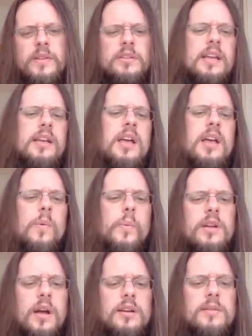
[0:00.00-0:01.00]
Okay, we
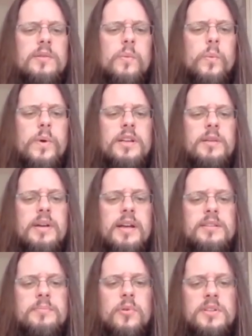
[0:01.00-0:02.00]
got a really
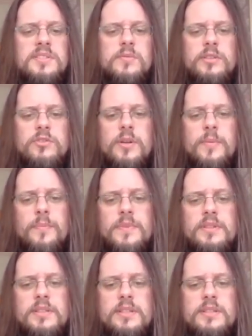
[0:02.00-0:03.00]
bad pawn structure,
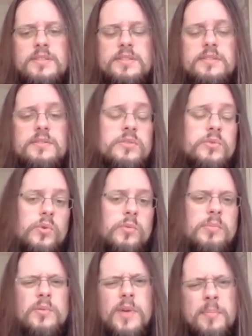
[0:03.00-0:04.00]
that's true,
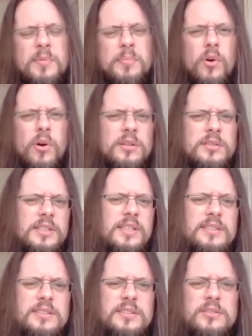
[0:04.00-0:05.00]
but we're up a pawn,
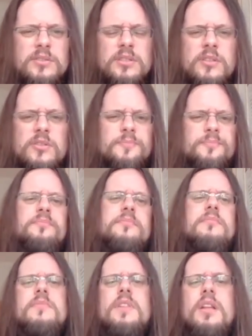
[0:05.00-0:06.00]
and you know,
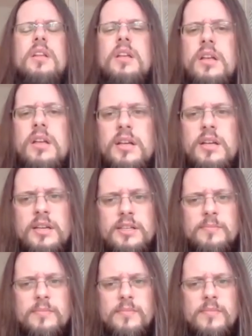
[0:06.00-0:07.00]

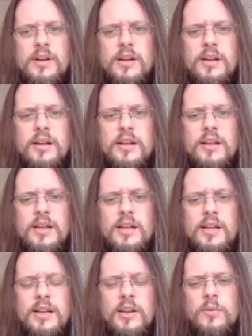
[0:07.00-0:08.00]

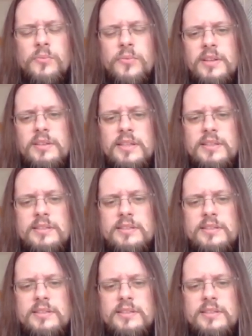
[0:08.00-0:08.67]
I don't think that